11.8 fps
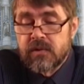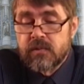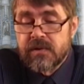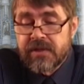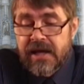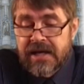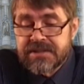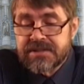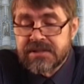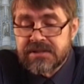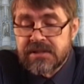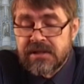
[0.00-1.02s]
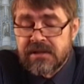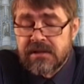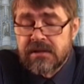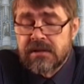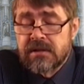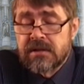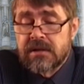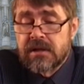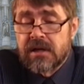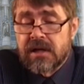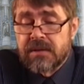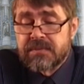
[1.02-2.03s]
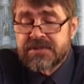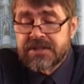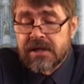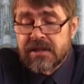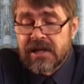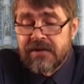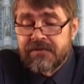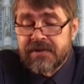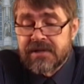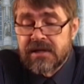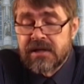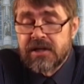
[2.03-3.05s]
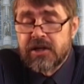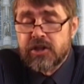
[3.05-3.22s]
with assets in South Africa,